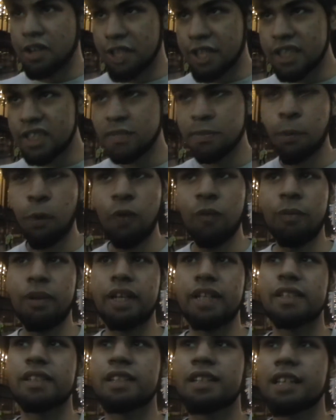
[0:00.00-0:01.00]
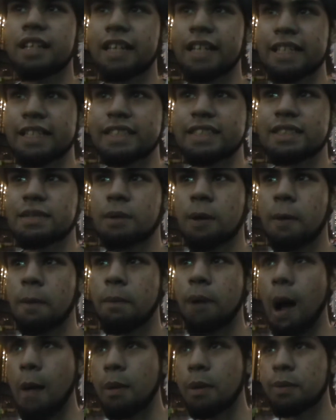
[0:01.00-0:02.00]
This movement is
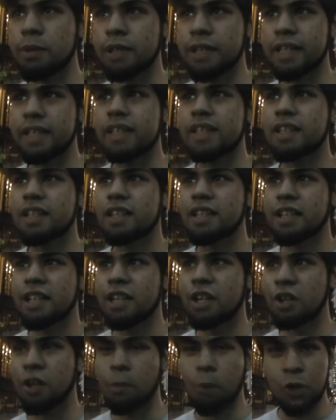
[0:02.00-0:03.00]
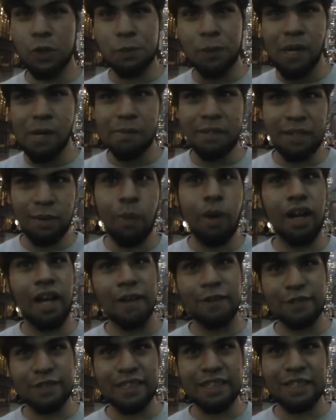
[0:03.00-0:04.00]
probably, you know, the most permanent one
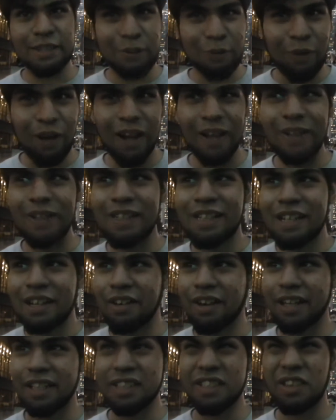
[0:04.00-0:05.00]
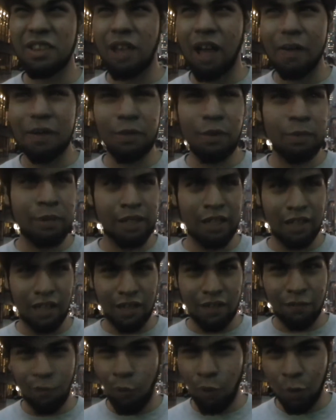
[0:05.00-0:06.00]
I've seen in a while, right? I think we've been here
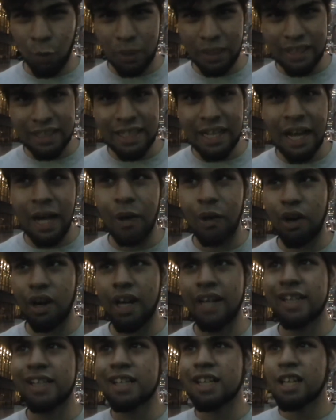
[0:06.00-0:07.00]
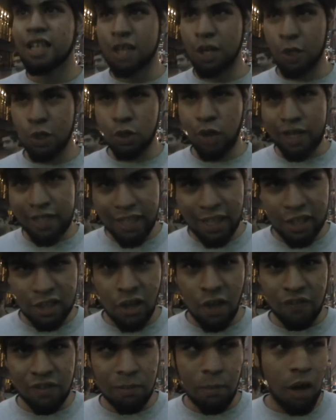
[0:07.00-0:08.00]
like 4 weeks now, right? You could try kicking
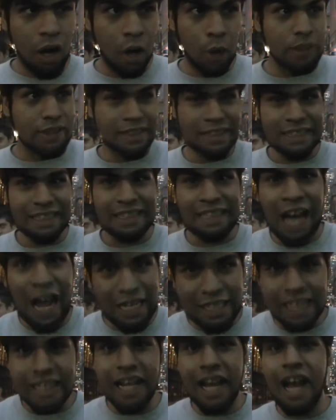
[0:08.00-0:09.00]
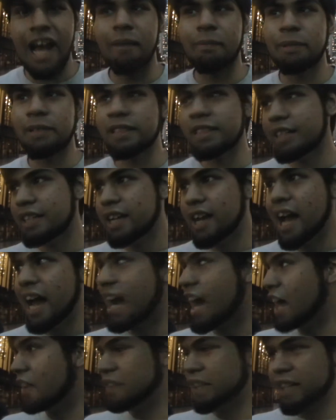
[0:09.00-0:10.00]
us off tomorrow. It's just not going to happen.
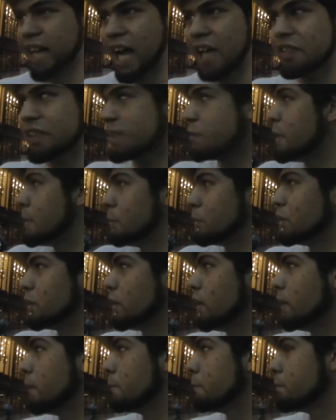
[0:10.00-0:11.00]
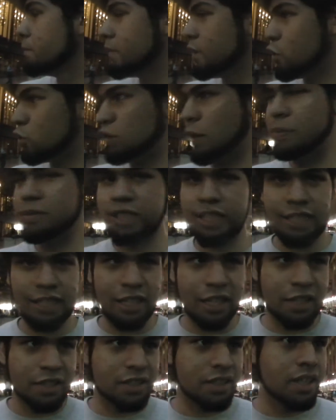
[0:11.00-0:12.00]
And I think people that are
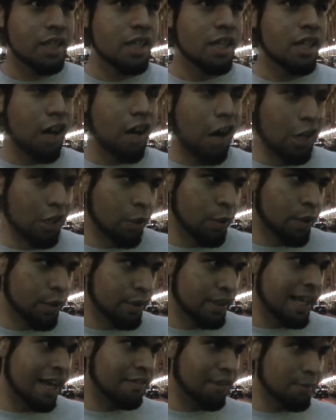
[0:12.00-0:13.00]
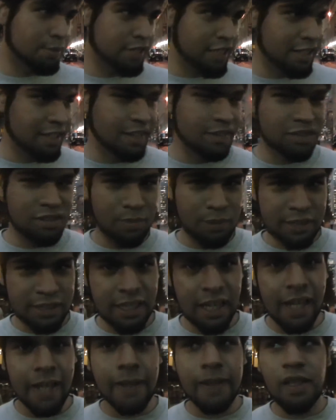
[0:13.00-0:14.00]
representing us, although we don't really have representatives per
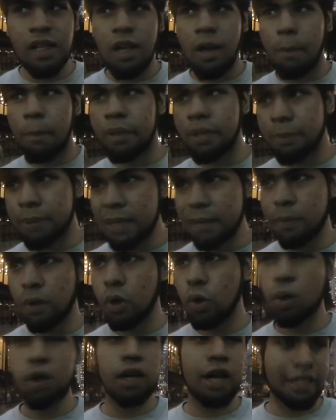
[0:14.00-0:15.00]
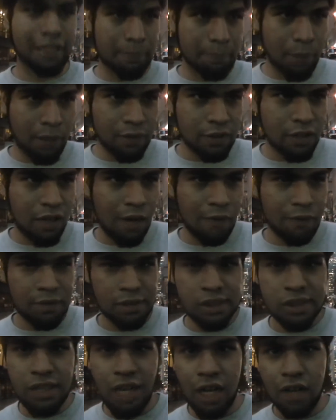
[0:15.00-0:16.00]
se, but the people who were at the press
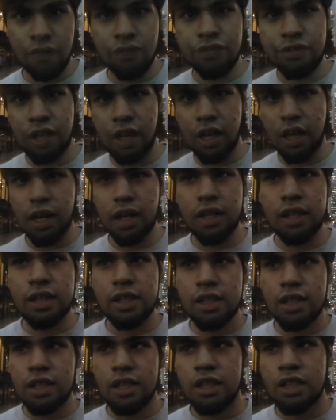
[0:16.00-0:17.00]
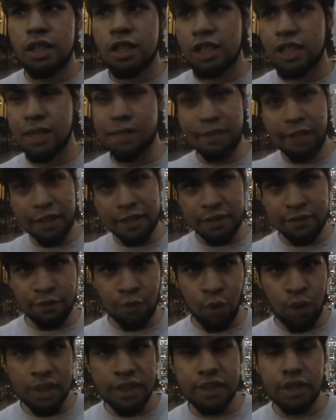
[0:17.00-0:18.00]
conference kind of giving us a
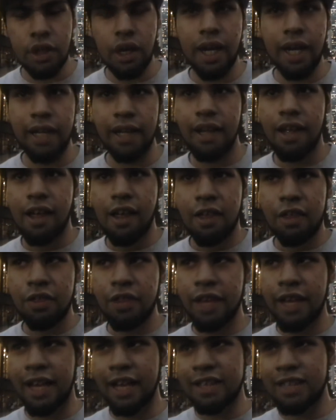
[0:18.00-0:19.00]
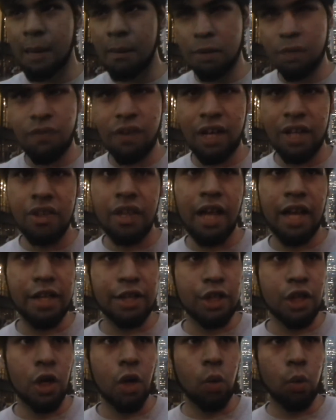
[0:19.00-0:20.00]
voice, right? They exemplified that,
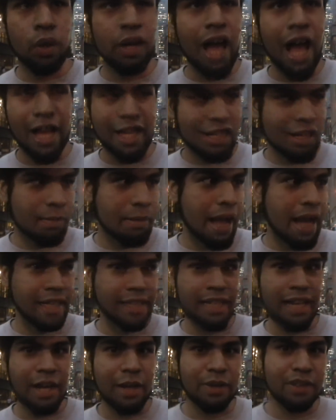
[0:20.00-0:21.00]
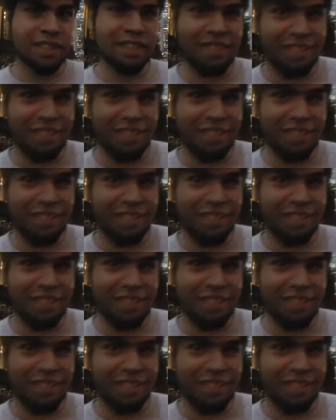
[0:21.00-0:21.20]
you know, we're not going to back down.